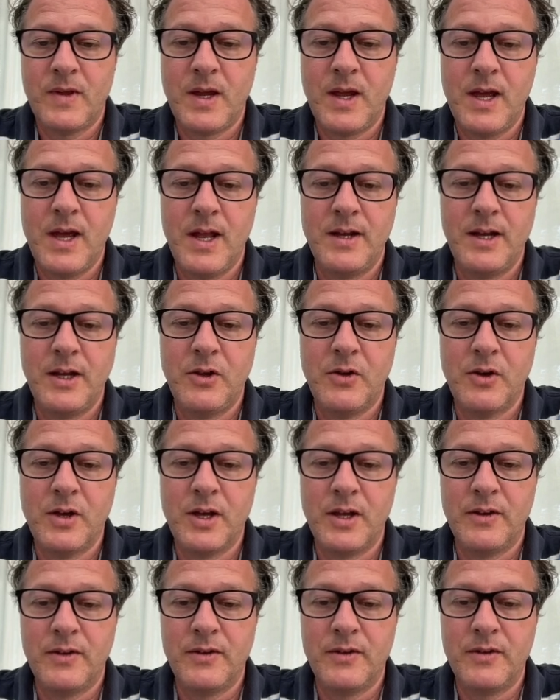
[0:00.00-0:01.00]
And then you
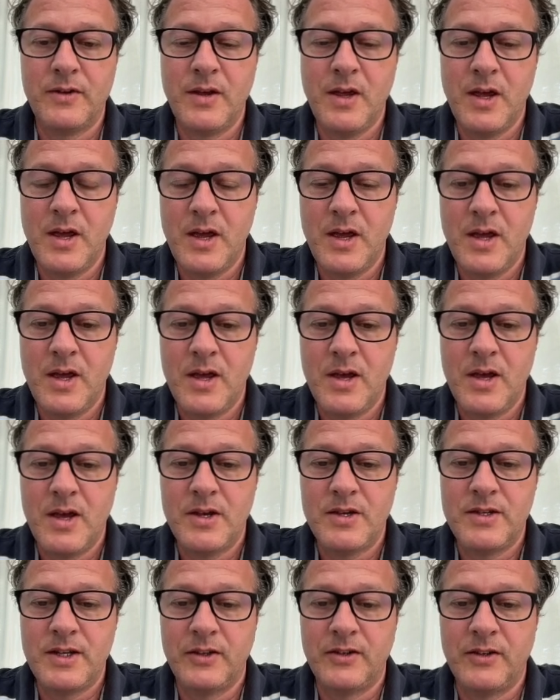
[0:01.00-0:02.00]
can
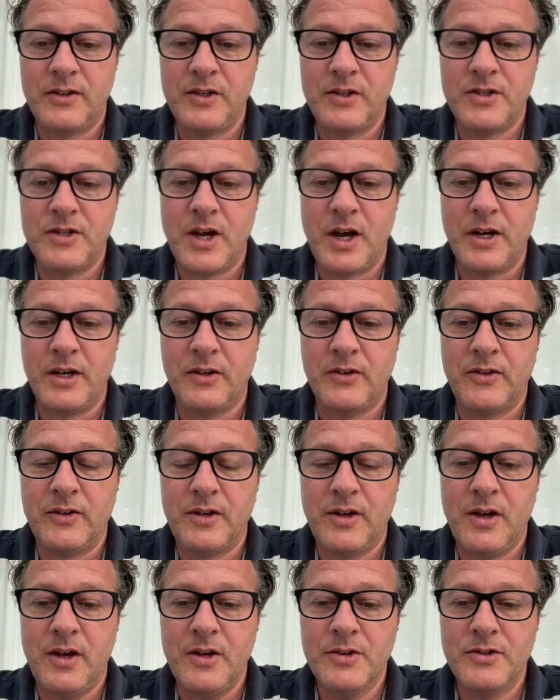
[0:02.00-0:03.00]
set the desired
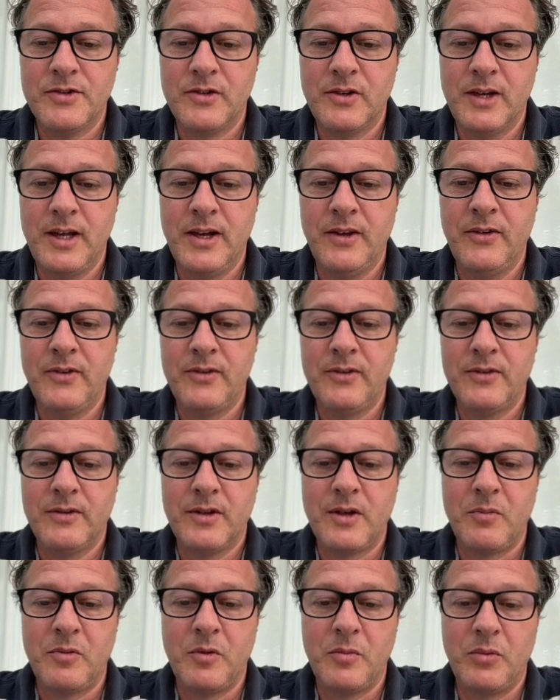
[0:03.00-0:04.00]
answer length.
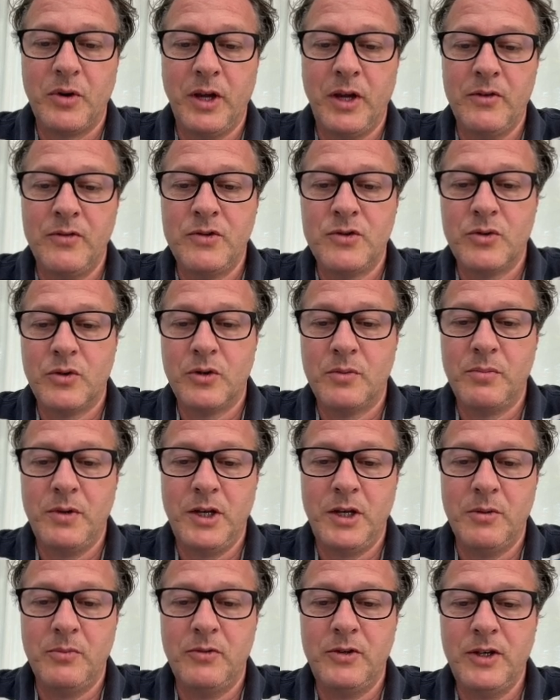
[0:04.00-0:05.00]
It can be brief, short,
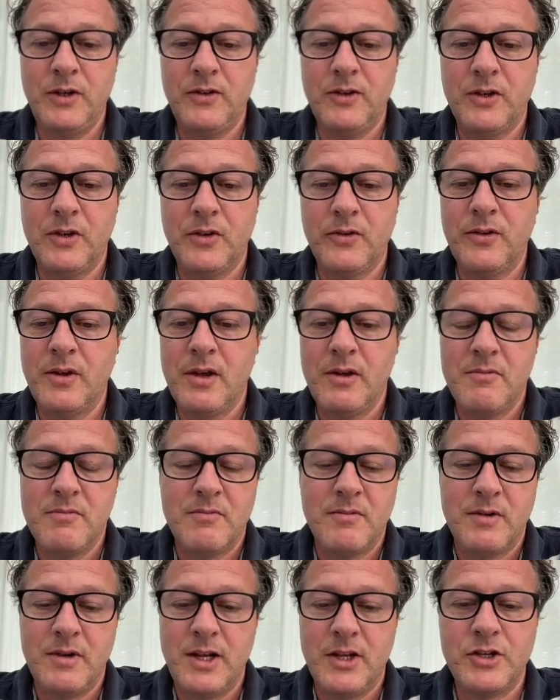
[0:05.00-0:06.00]
medium, detailed.
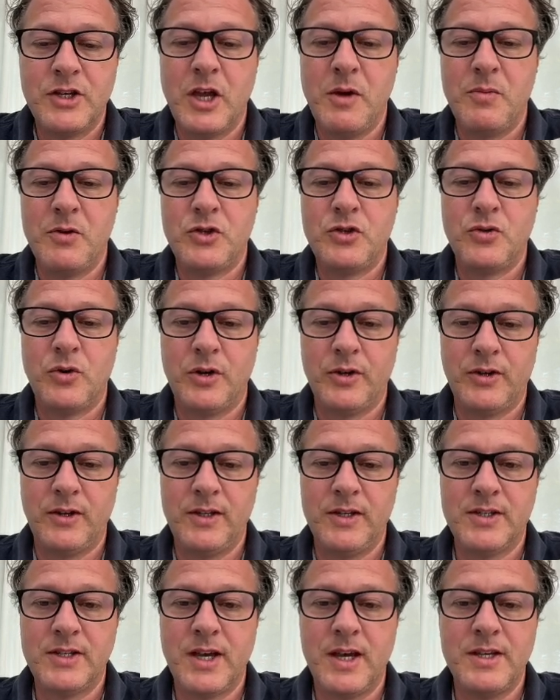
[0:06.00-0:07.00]
Let's keep it short in
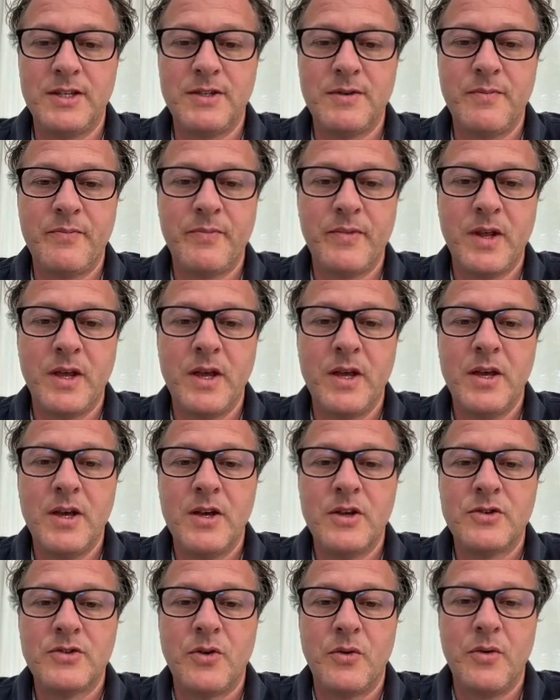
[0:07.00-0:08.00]
this case.
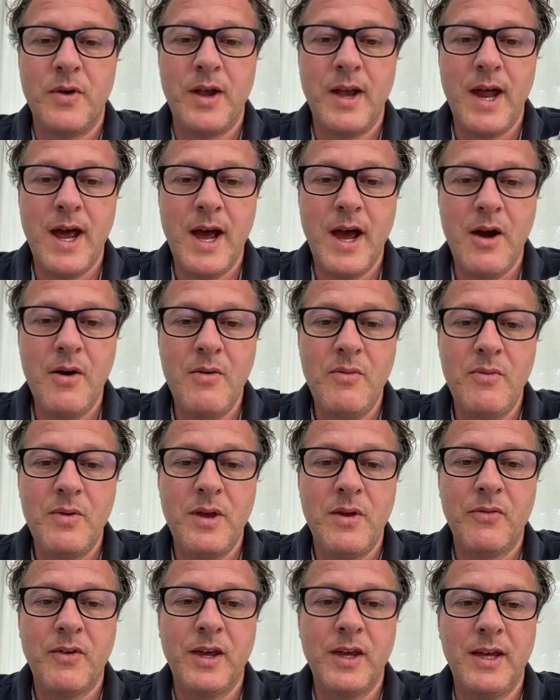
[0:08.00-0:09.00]
So now we
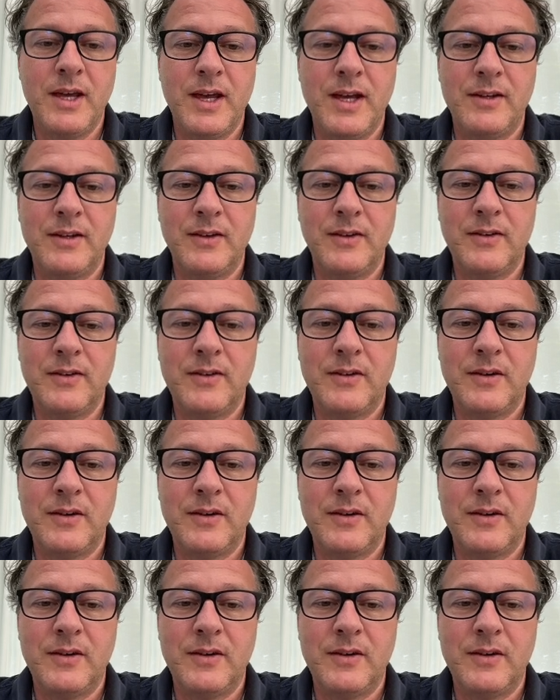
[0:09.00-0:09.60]
have created